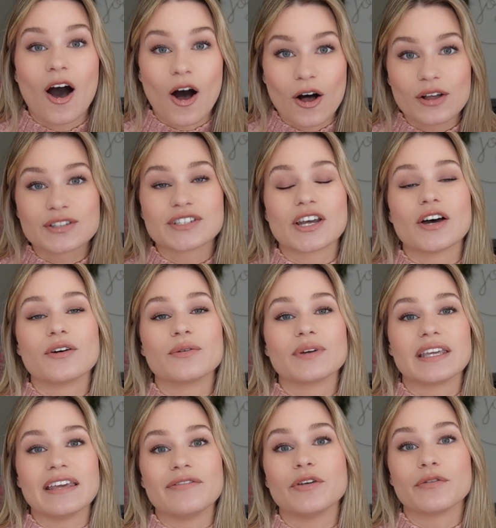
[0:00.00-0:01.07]
also
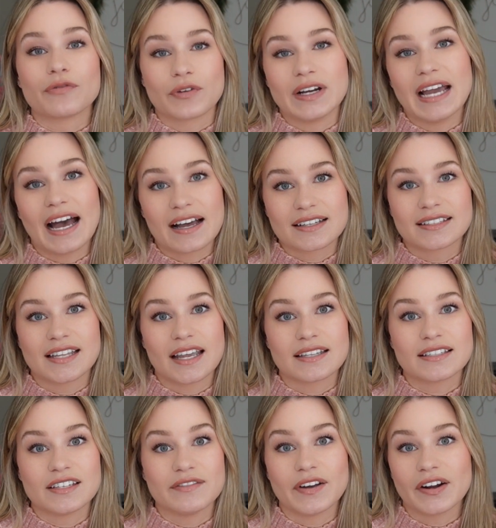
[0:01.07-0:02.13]
give you free
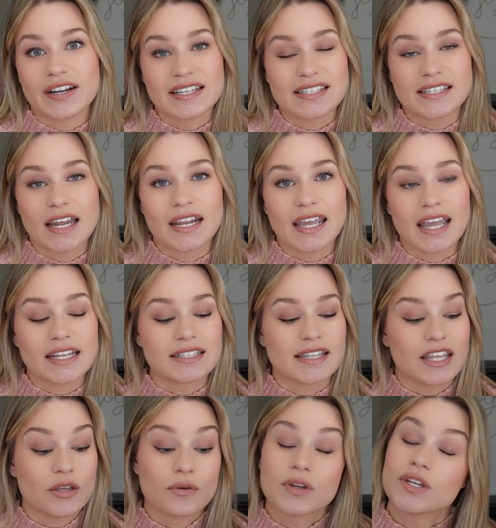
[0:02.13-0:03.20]
access to various study aids
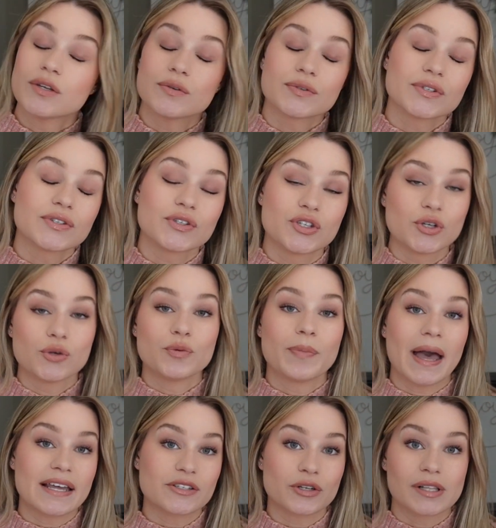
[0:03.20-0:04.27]
that you can use to
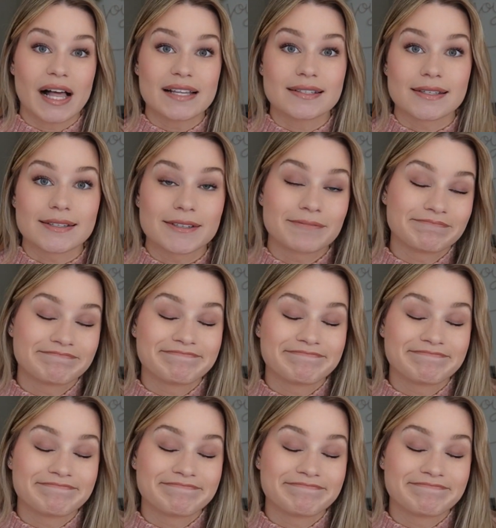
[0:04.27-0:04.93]
pass your classes.